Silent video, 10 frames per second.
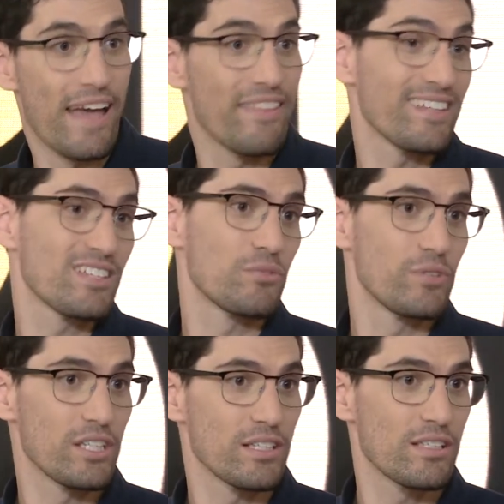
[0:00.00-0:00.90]
And that doesn't
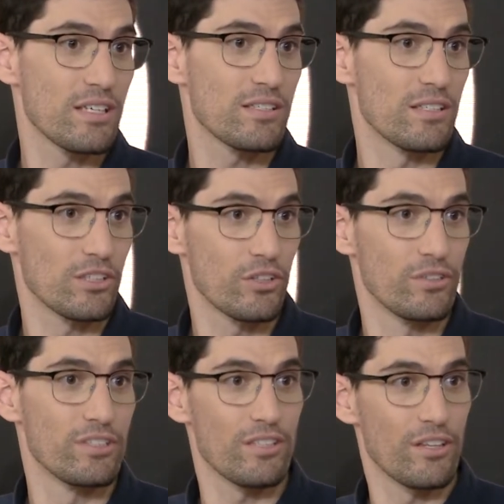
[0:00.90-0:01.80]
really exist in the
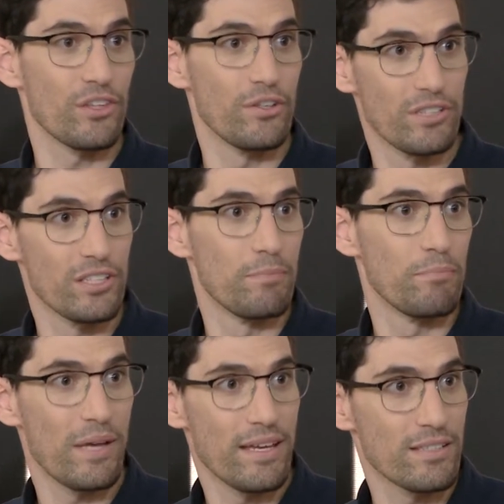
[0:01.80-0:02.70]
current
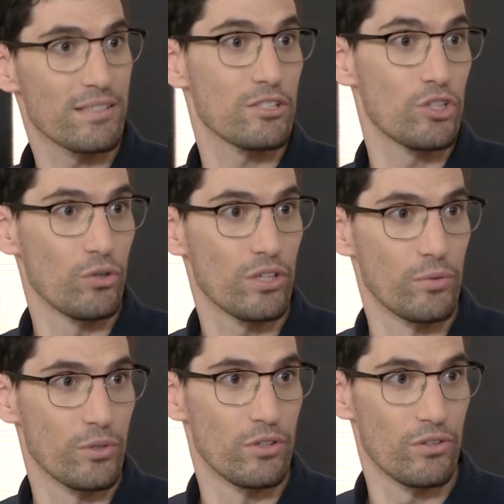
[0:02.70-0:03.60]
Ethereum-based
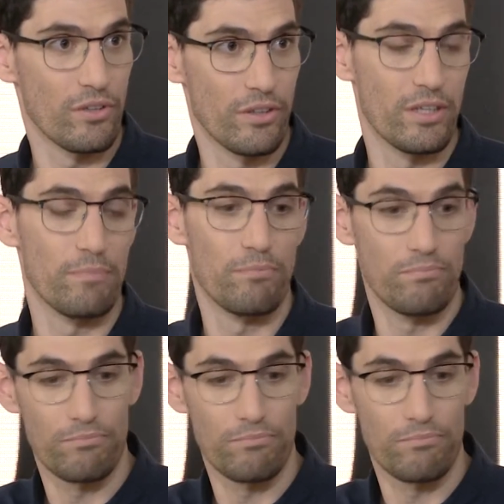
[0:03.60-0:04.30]
token world. Right.